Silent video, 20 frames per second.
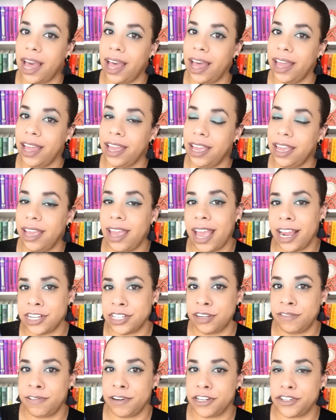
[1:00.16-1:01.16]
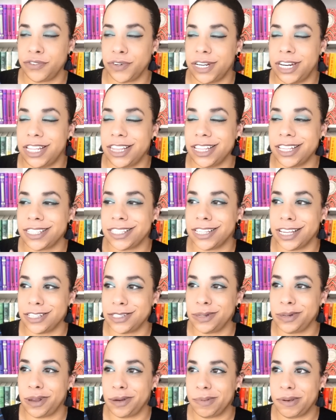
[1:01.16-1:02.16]
I actually finished reading this not
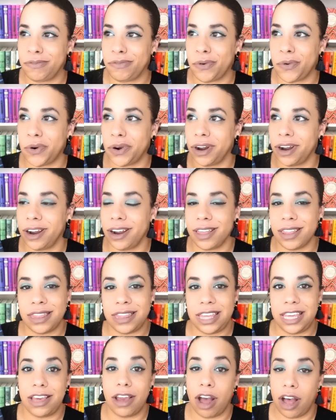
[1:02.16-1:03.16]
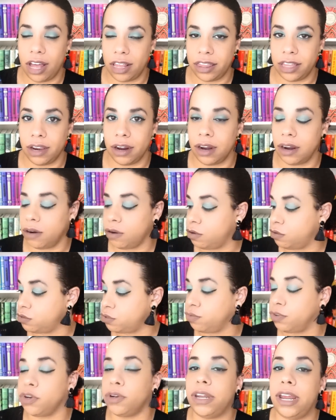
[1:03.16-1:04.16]
too long before the author,
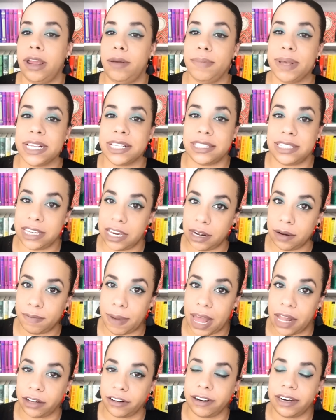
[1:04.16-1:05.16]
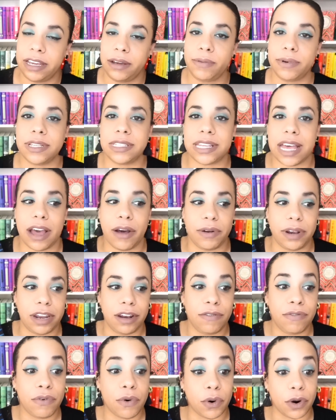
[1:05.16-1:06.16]
whose real name is Dan Mallory, was
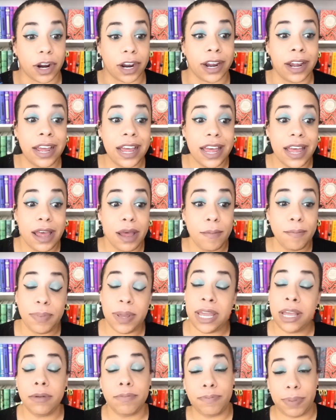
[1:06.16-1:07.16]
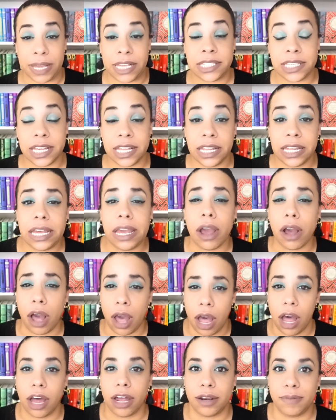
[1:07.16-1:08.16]
outed for being basically a
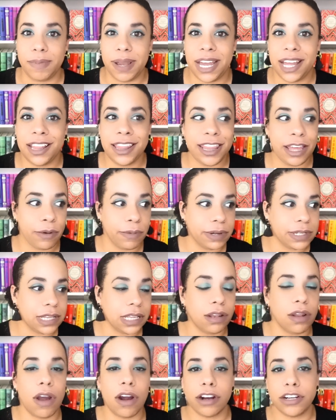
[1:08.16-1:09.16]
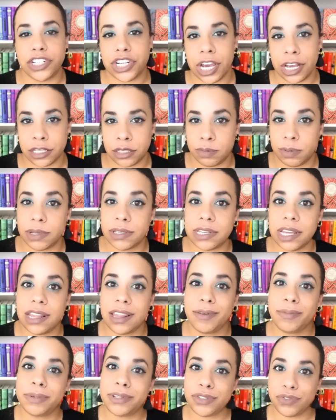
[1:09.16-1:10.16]
con man. There was a large expose
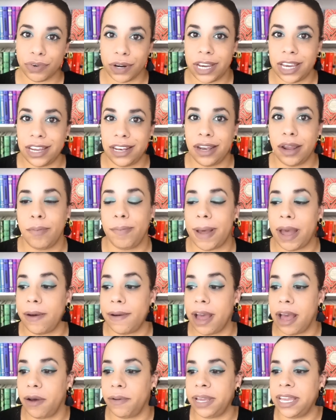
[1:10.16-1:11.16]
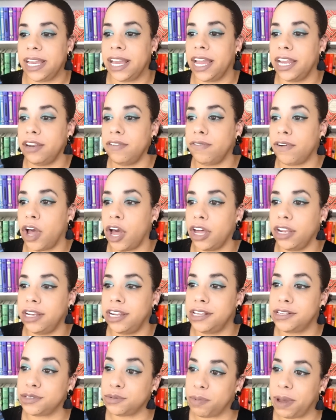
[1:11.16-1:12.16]
that was written about how he kind of conned
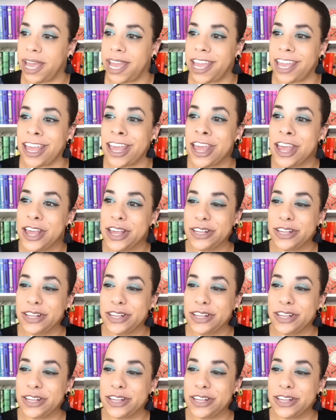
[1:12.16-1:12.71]
his way